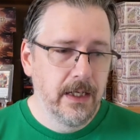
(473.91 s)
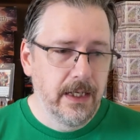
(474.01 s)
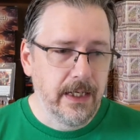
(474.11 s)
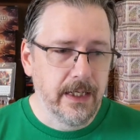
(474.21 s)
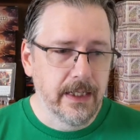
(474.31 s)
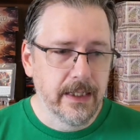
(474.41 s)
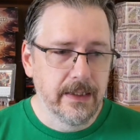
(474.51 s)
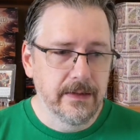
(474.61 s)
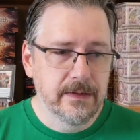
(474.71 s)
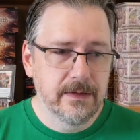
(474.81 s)

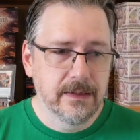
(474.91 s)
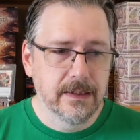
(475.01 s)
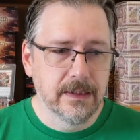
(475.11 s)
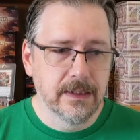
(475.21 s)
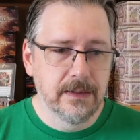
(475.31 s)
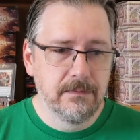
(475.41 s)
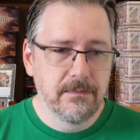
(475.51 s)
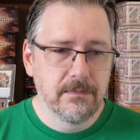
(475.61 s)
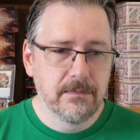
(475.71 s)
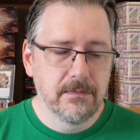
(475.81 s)
And
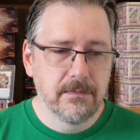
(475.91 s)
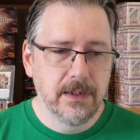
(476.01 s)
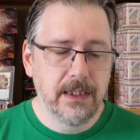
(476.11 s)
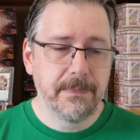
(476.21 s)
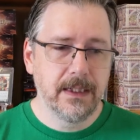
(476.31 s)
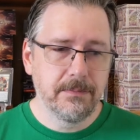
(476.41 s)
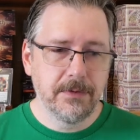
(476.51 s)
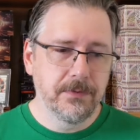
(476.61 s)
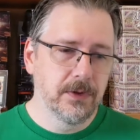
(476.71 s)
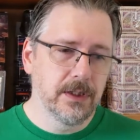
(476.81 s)
get back up to
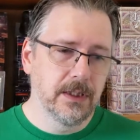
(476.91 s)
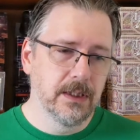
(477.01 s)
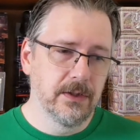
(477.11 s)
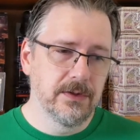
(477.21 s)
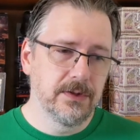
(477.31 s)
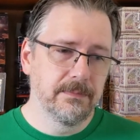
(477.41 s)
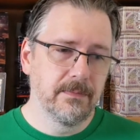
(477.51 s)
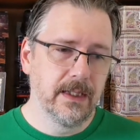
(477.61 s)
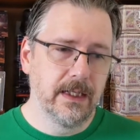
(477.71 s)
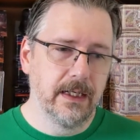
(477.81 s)
4 cards.
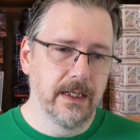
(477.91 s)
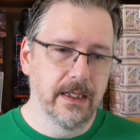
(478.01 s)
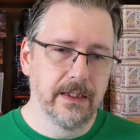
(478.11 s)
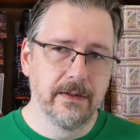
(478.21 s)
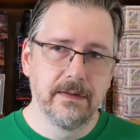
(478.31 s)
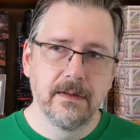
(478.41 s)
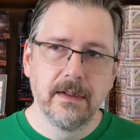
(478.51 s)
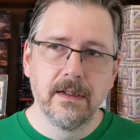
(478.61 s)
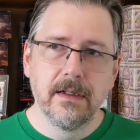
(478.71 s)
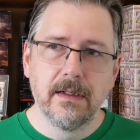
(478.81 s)
And
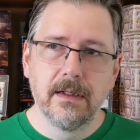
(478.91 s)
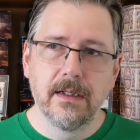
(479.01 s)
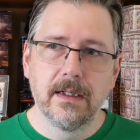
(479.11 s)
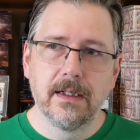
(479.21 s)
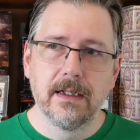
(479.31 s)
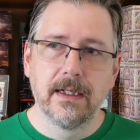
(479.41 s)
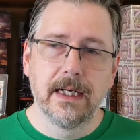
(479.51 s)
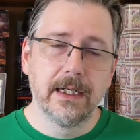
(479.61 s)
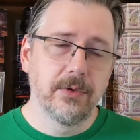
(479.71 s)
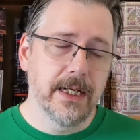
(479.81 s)
I
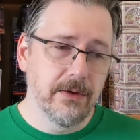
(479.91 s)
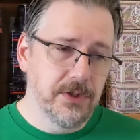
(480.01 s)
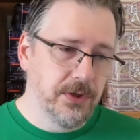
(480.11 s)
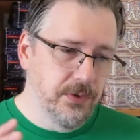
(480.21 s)
go down to